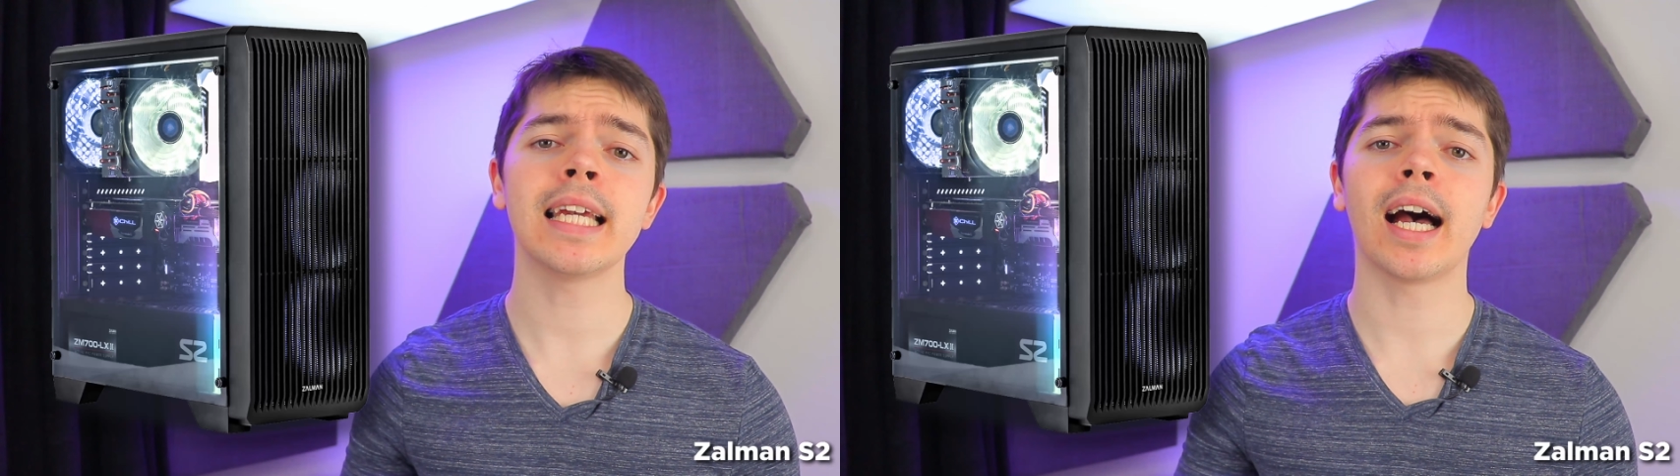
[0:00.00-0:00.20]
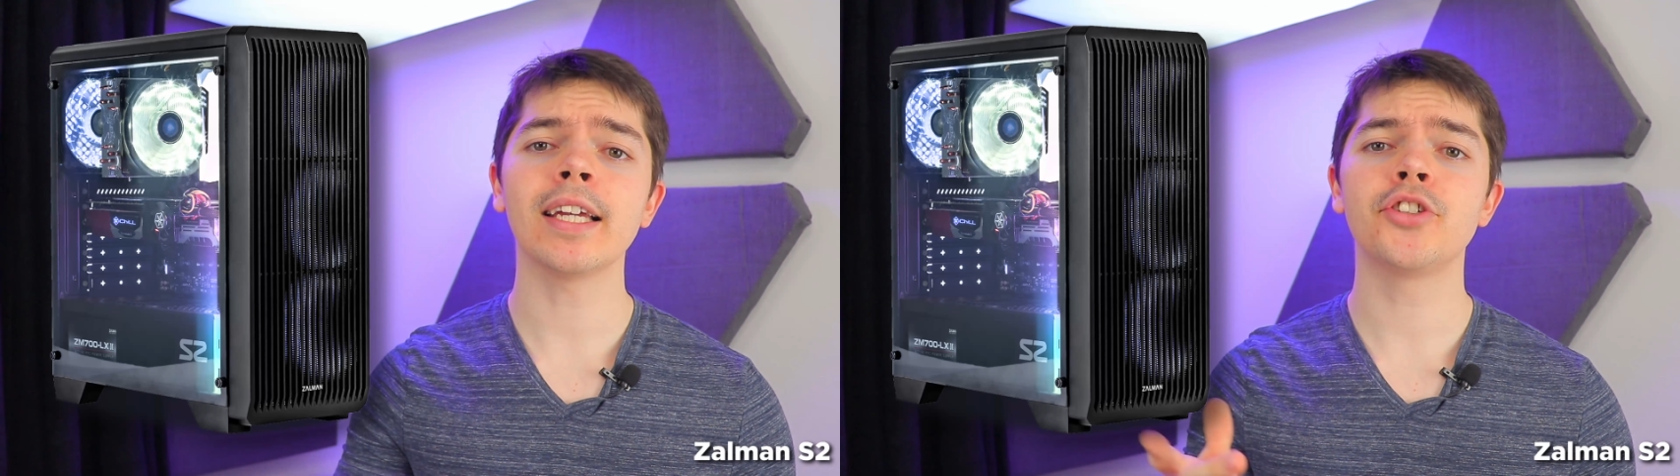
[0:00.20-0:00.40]

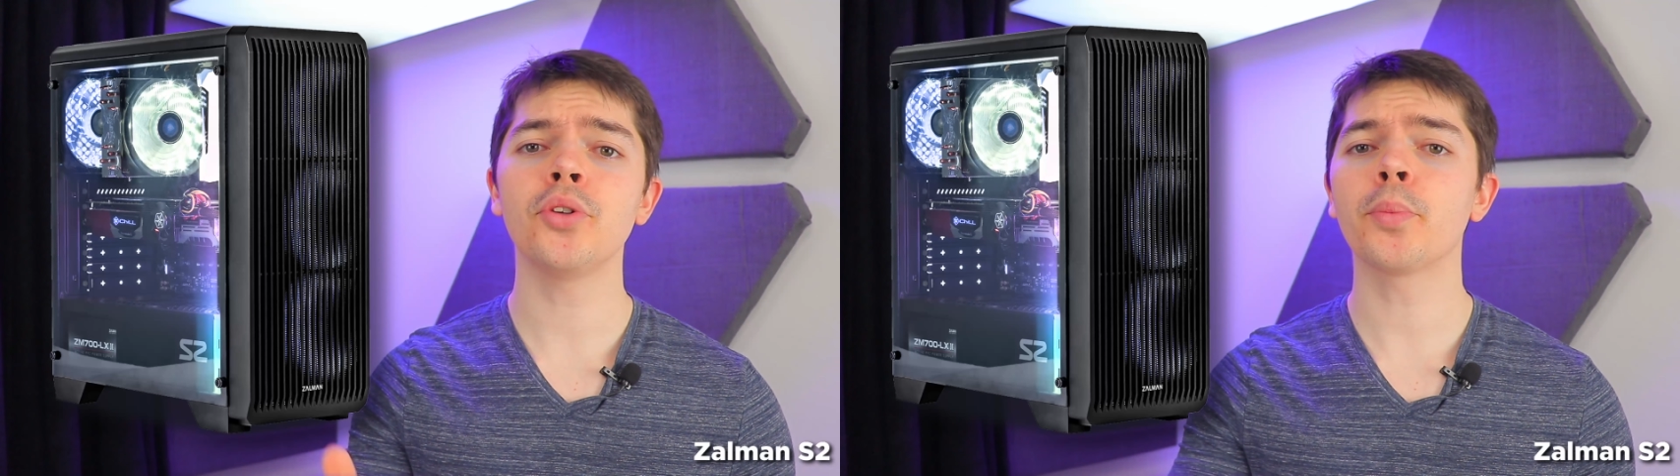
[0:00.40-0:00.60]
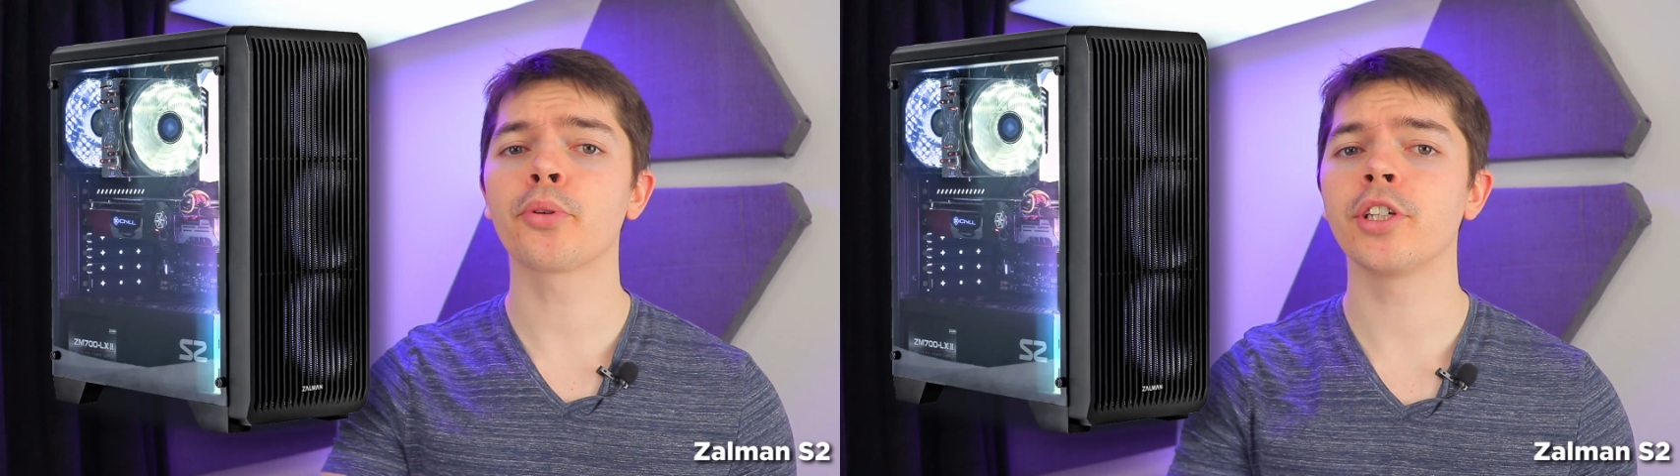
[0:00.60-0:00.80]
I
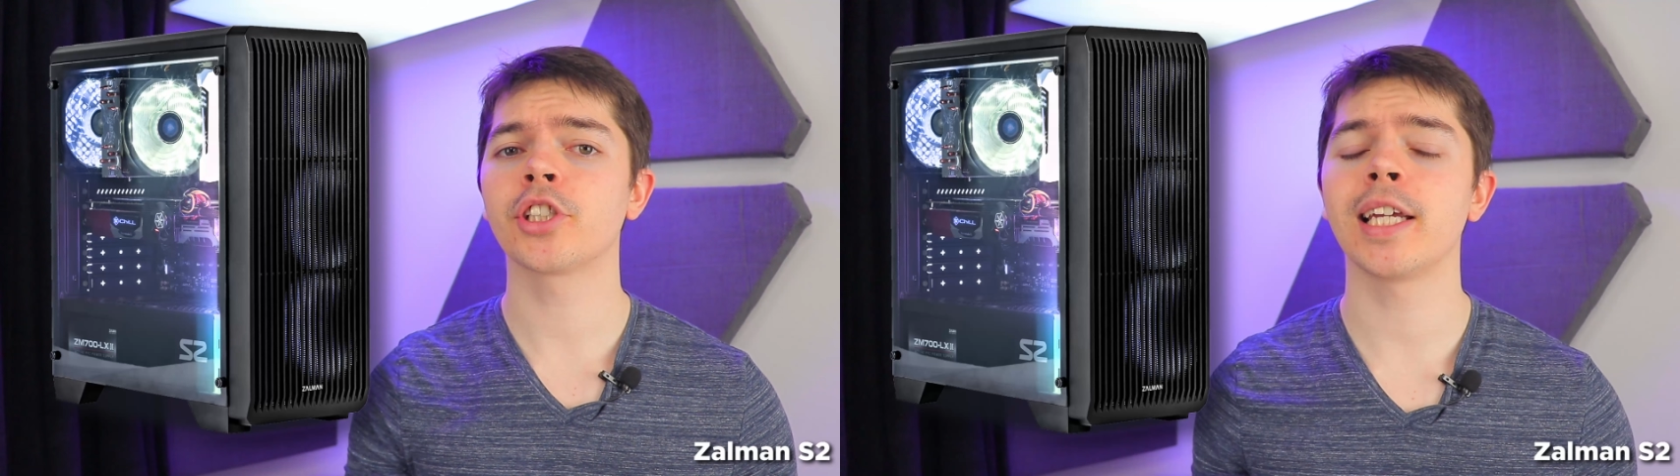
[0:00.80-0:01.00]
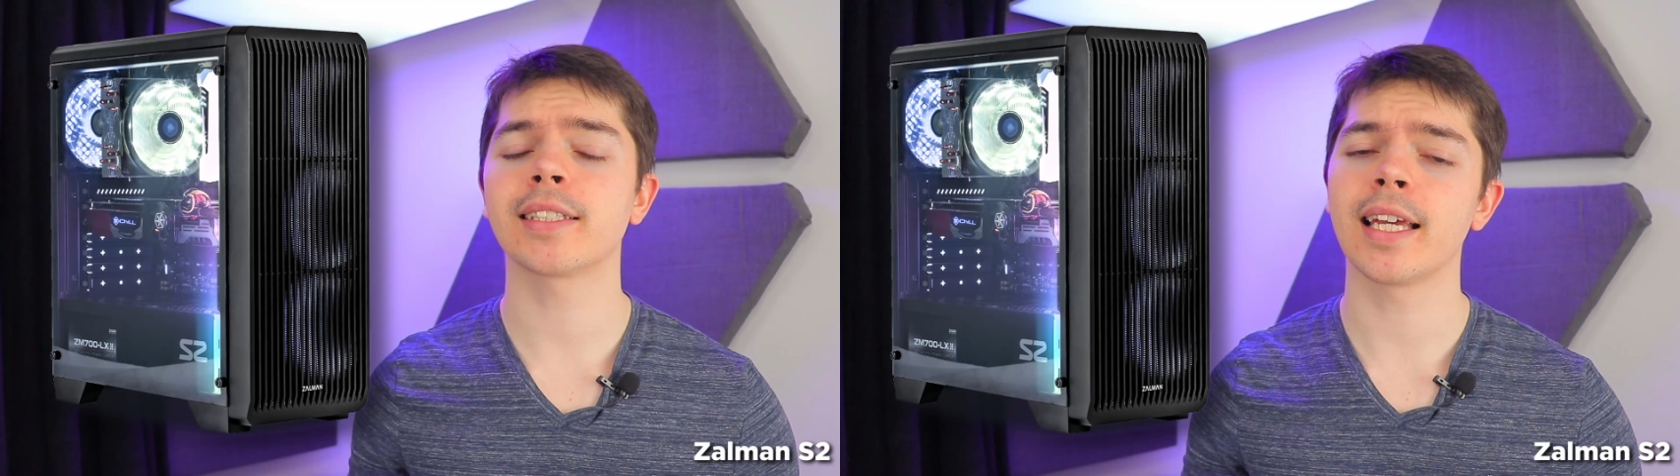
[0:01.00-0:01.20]
do
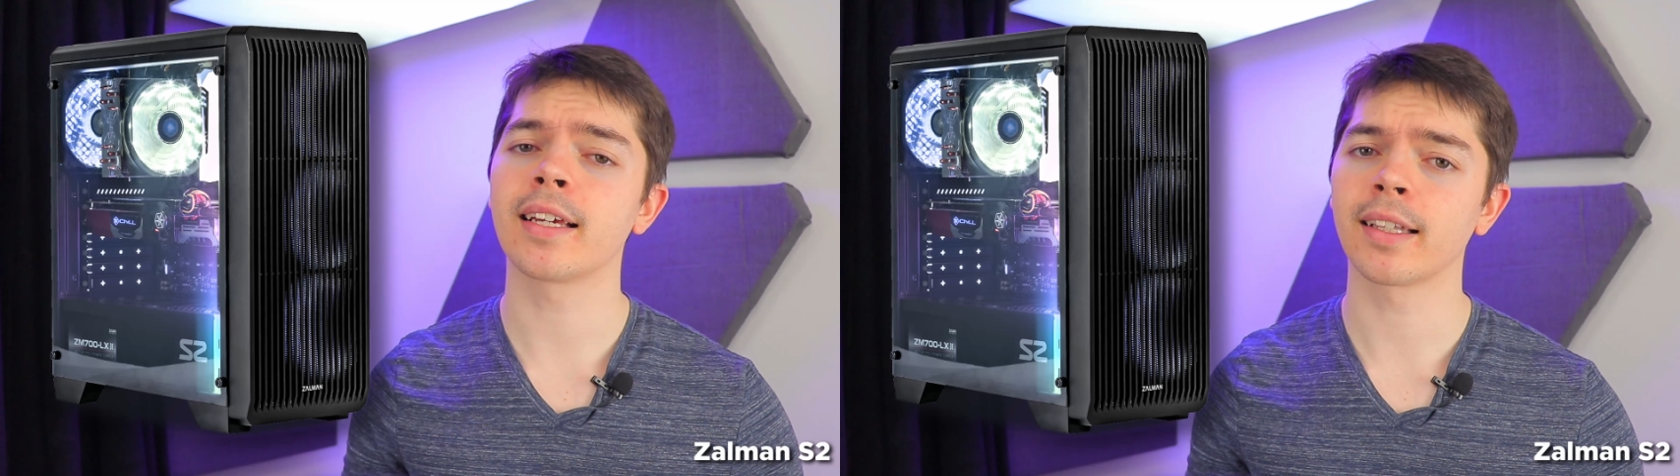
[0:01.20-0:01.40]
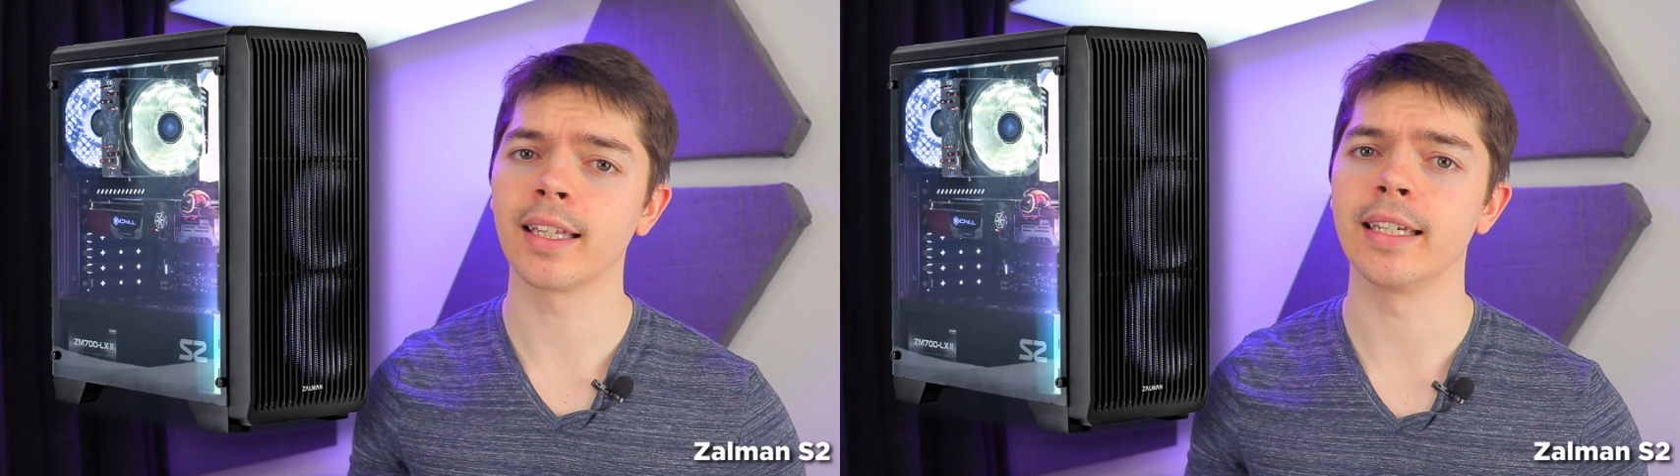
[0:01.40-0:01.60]
appreciate a
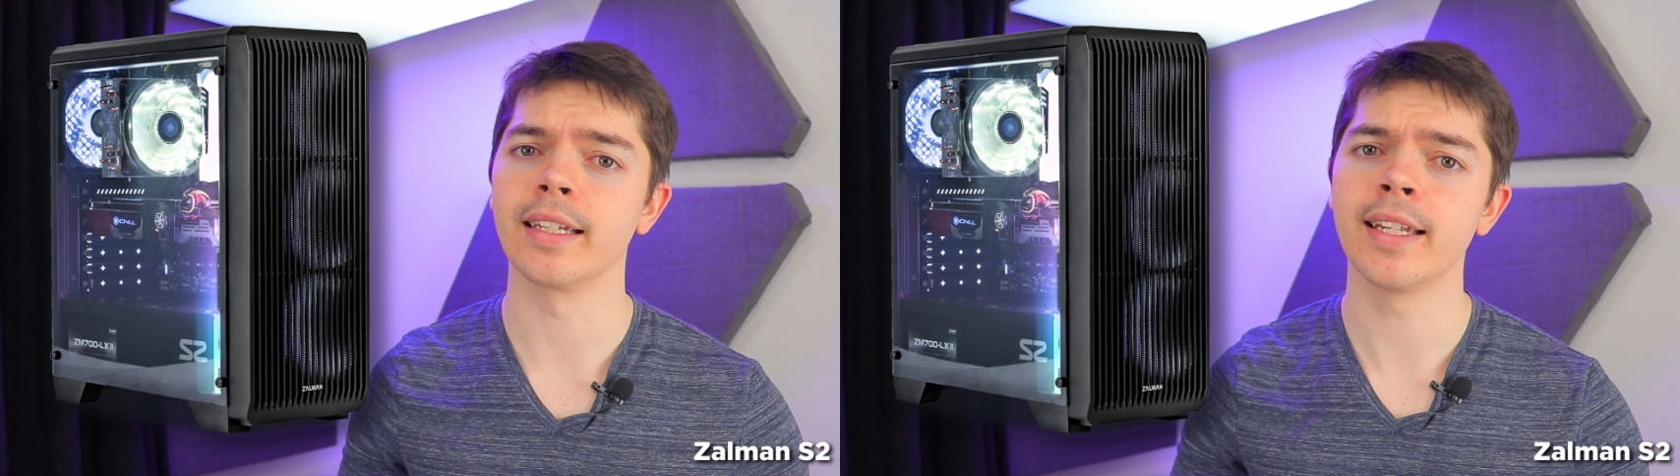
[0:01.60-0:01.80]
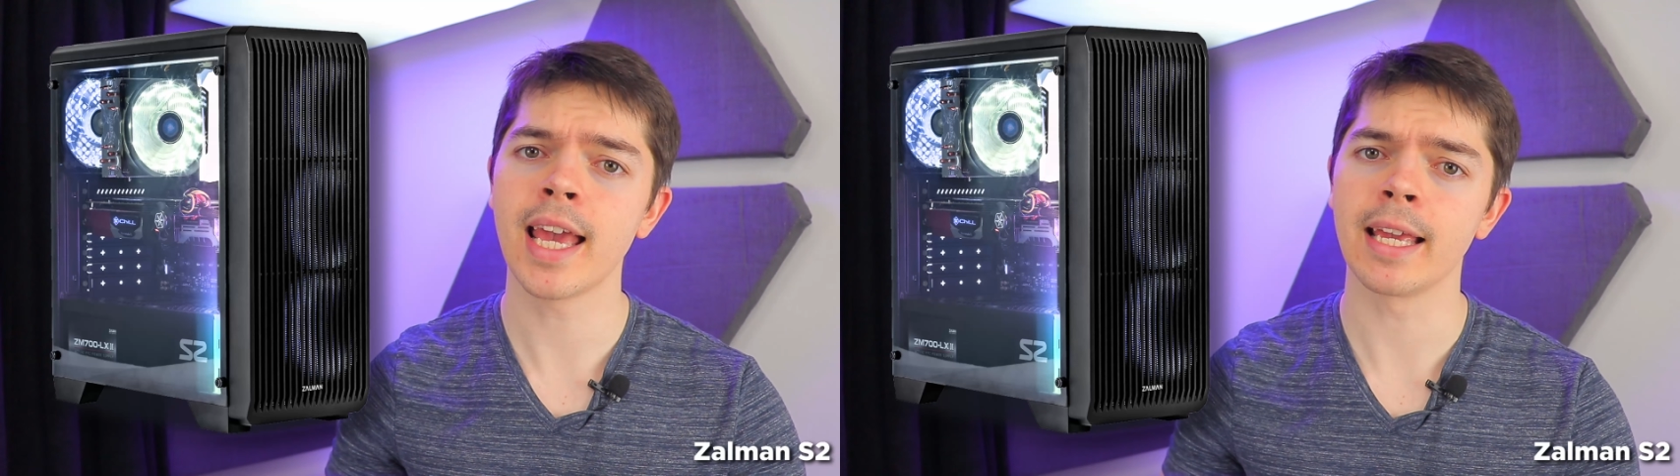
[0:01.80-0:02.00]

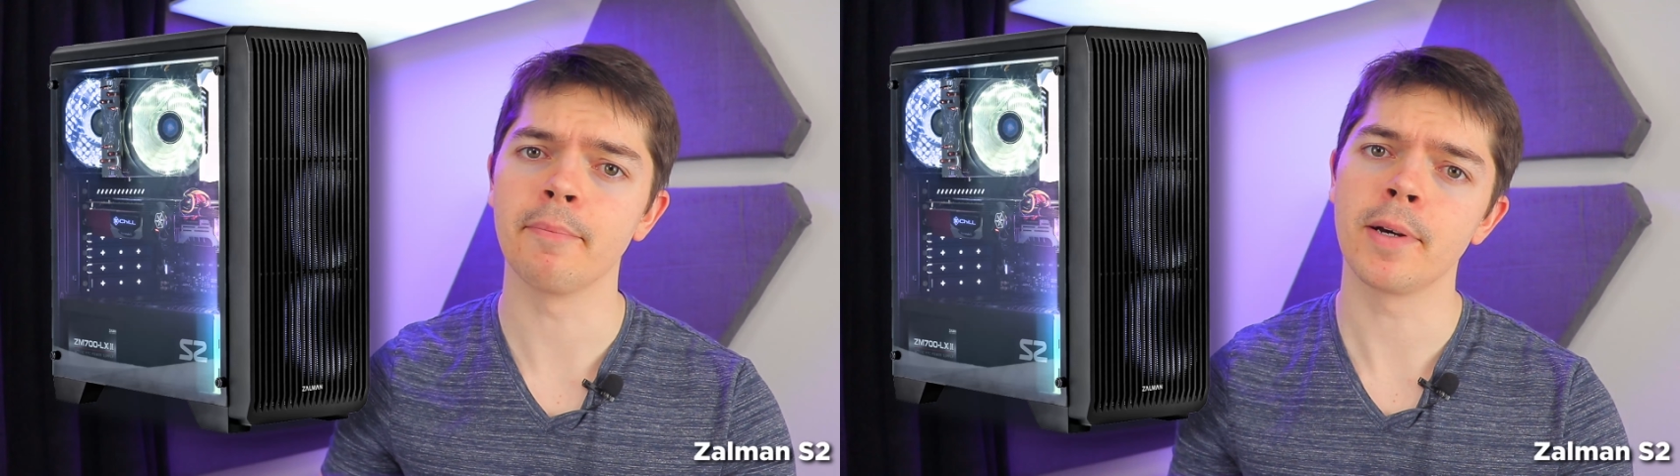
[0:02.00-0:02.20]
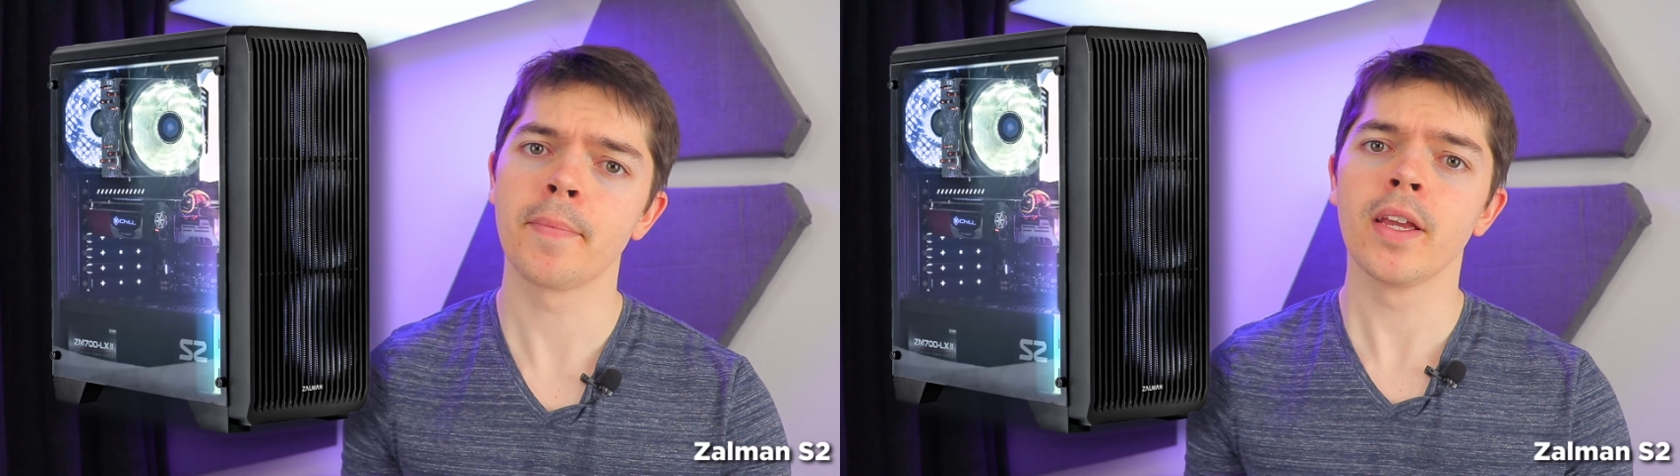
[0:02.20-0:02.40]
clean name.